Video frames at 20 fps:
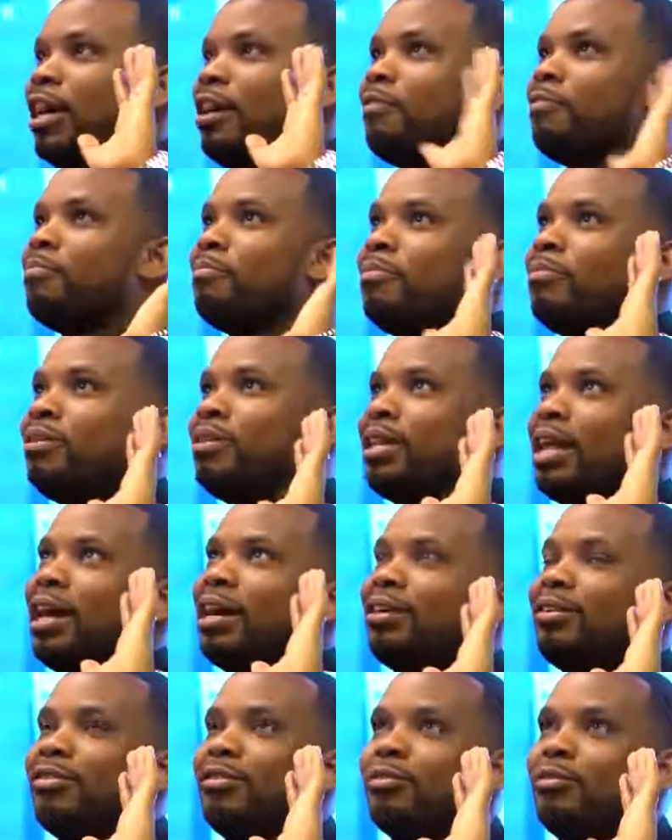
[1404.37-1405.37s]
if
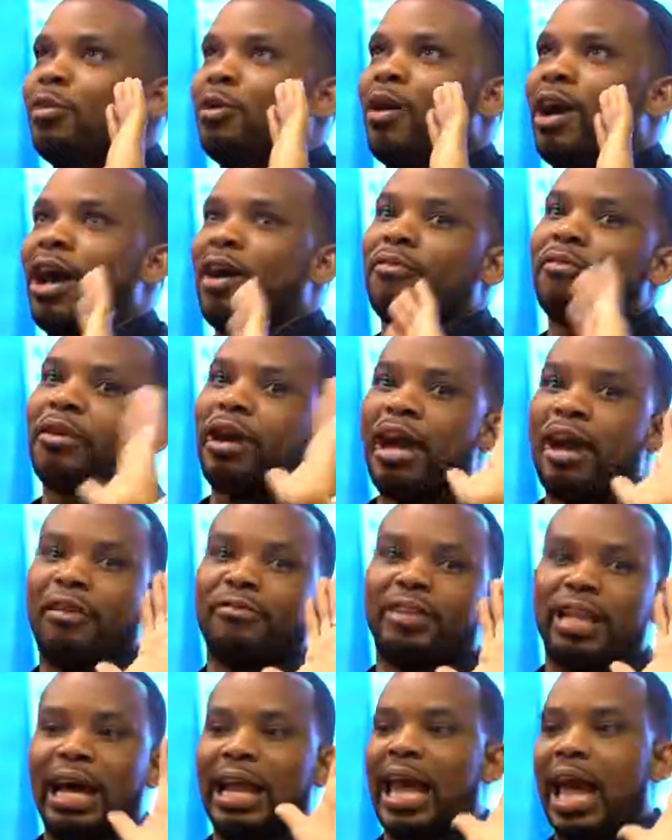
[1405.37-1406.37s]
like we'll ever have
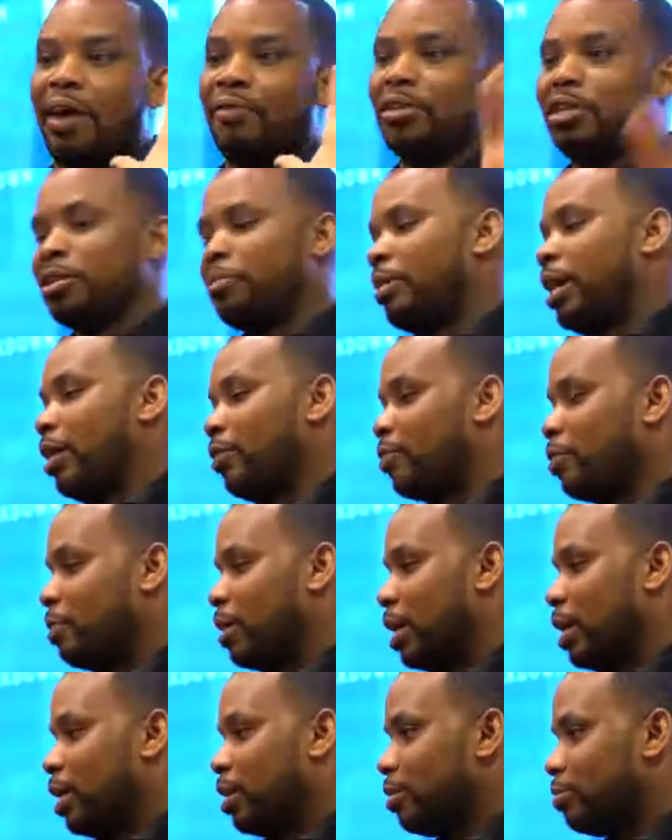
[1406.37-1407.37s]
not have a demand for
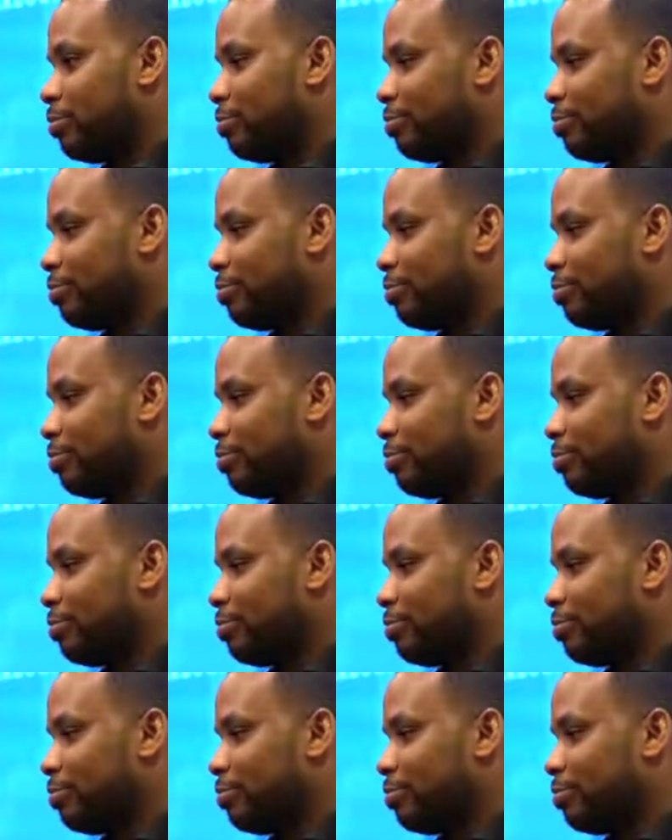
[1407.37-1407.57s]
money.